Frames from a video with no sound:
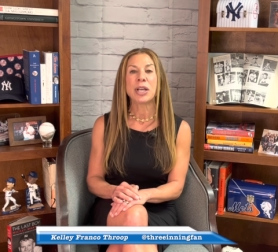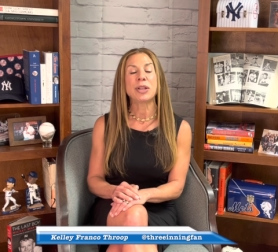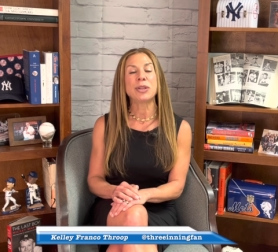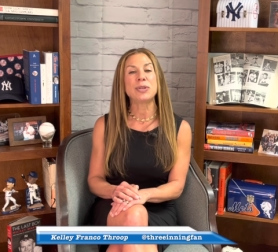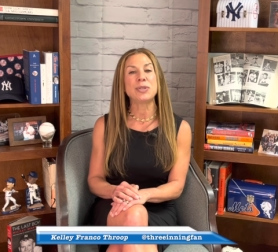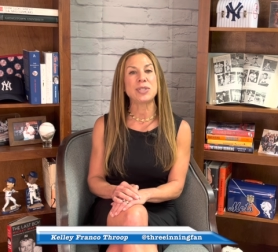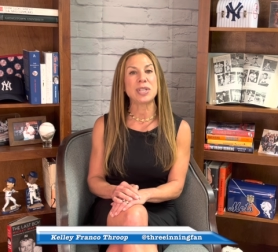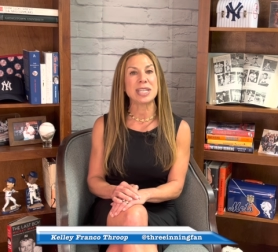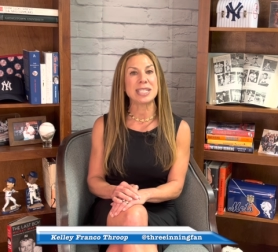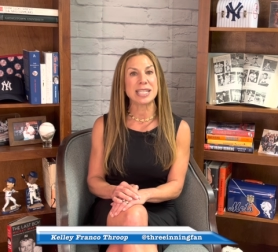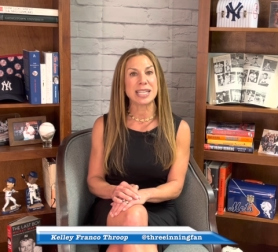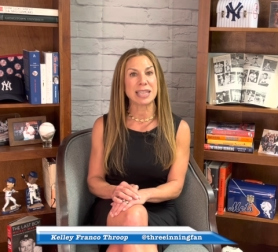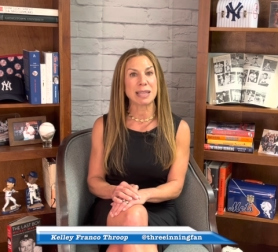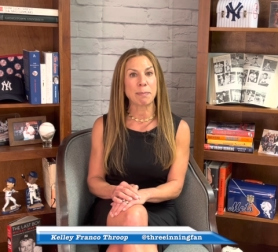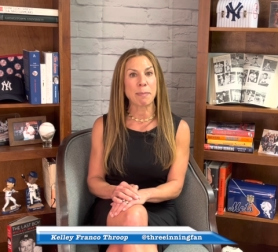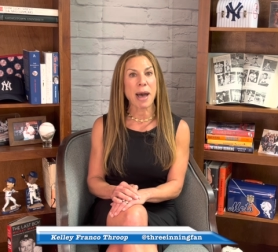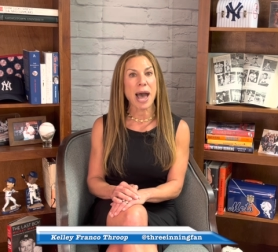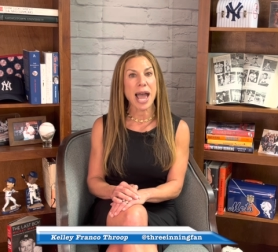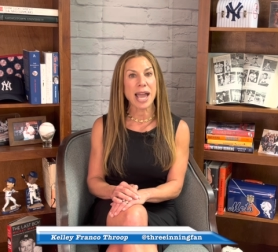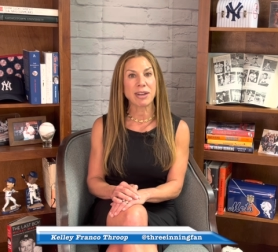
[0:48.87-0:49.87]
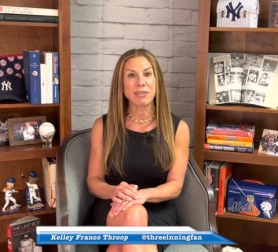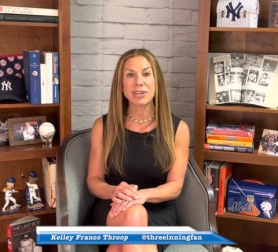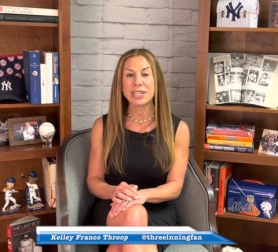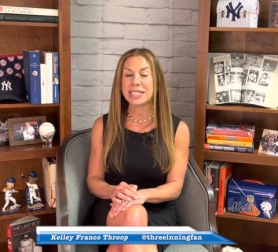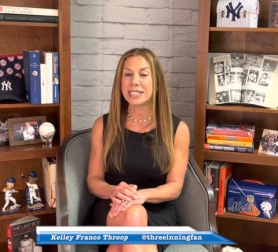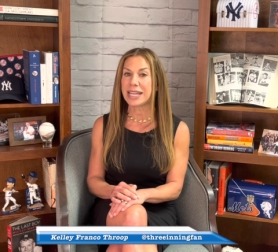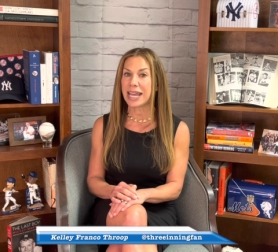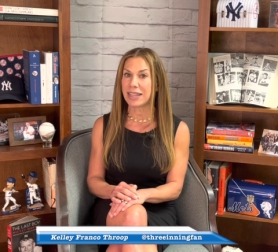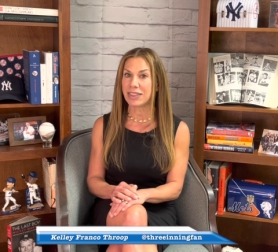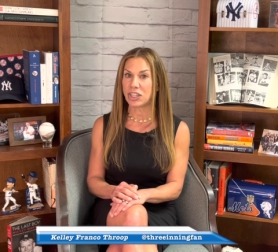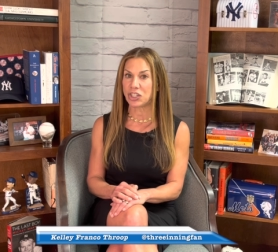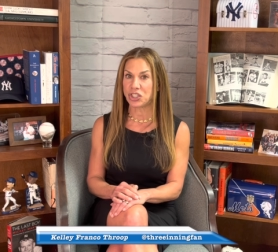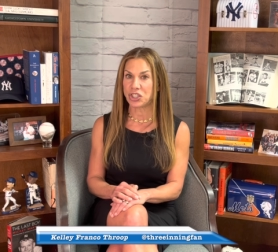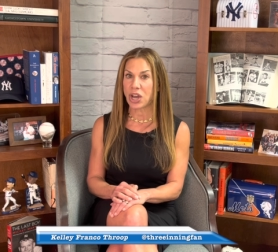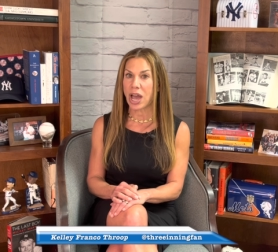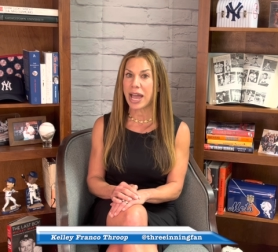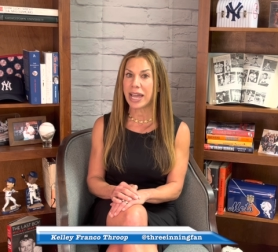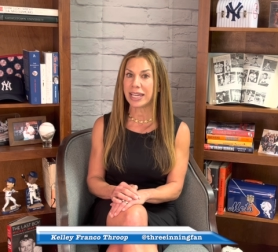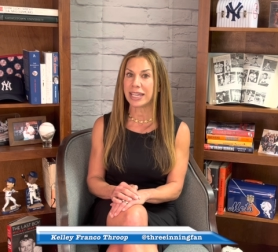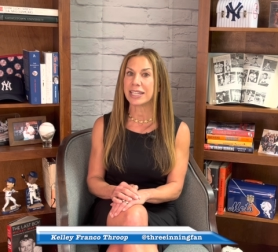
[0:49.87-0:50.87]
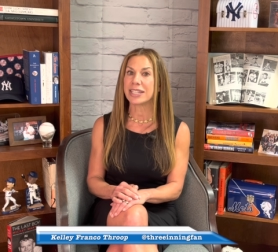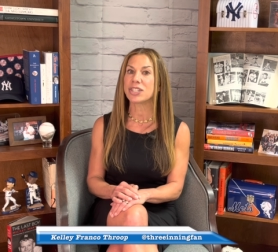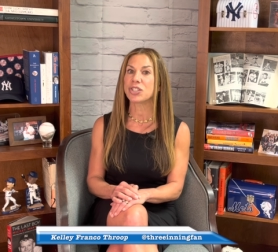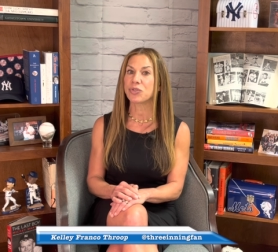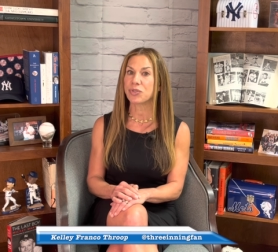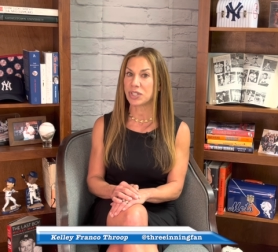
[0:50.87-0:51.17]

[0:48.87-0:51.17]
losing to the Pirates and the Giants,